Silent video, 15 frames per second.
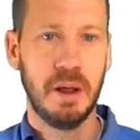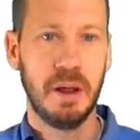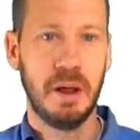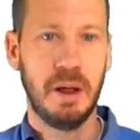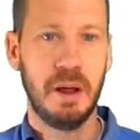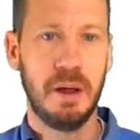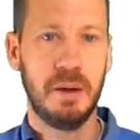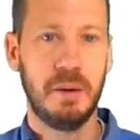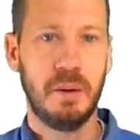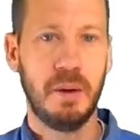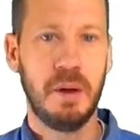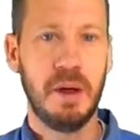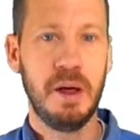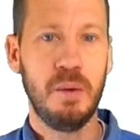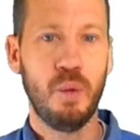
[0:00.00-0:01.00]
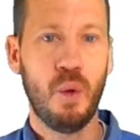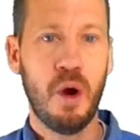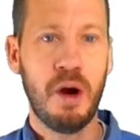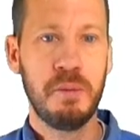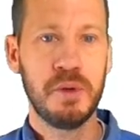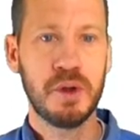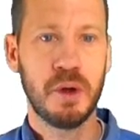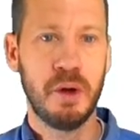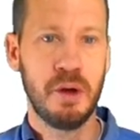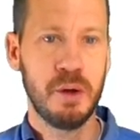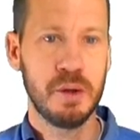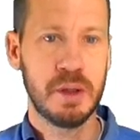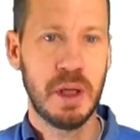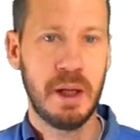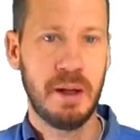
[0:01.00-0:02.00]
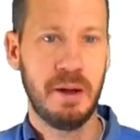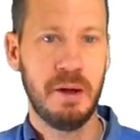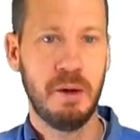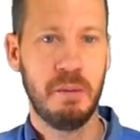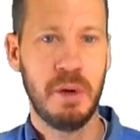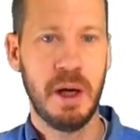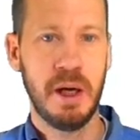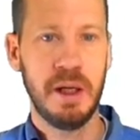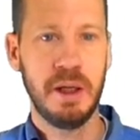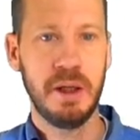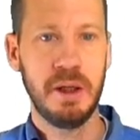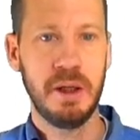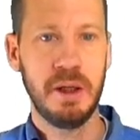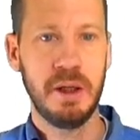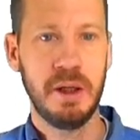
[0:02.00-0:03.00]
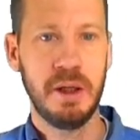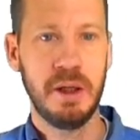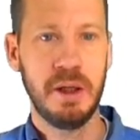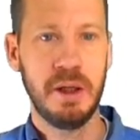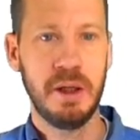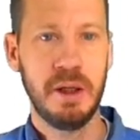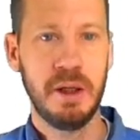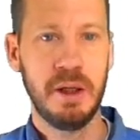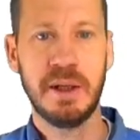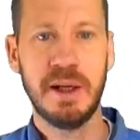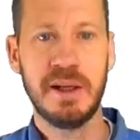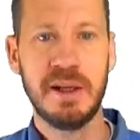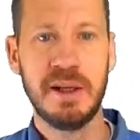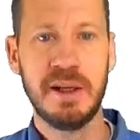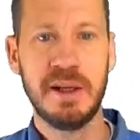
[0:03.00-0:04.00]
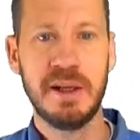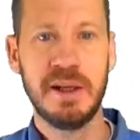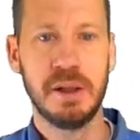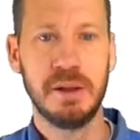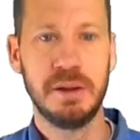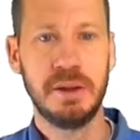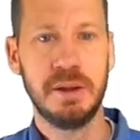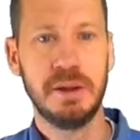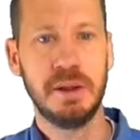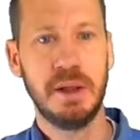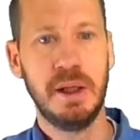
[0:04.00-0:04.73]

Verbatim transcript: Uh, in warm soils like in Oman, you have high volatilization, yeah?